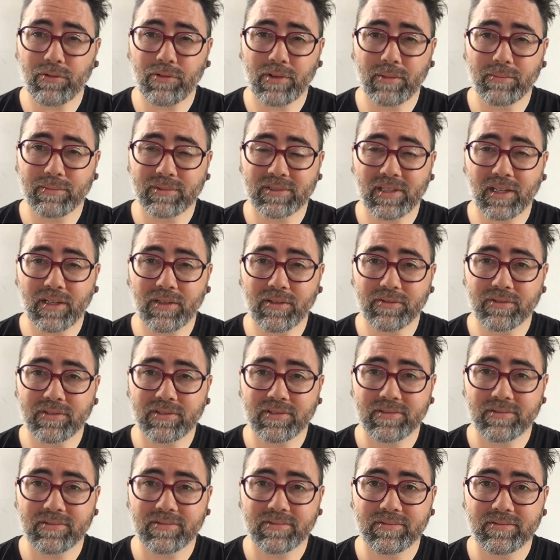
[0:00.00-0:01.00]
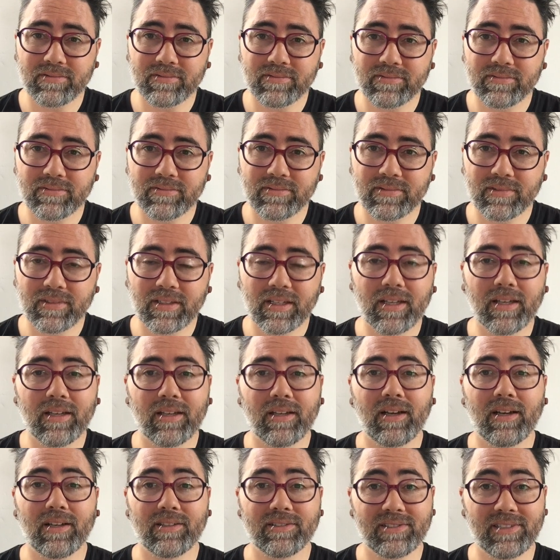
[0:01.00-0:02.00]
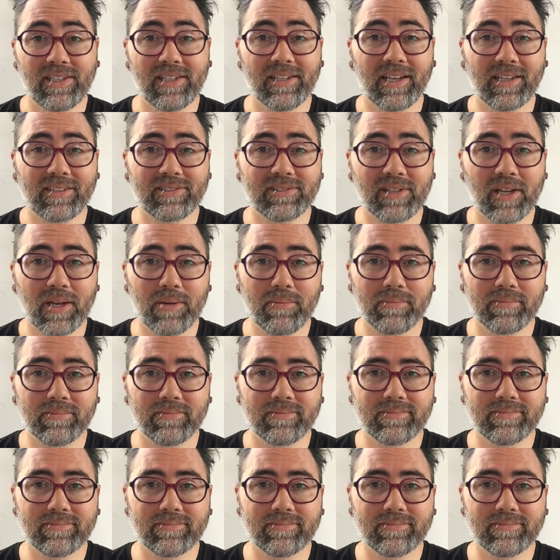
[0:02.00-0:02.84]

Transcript: for themselves. I'll see you next time.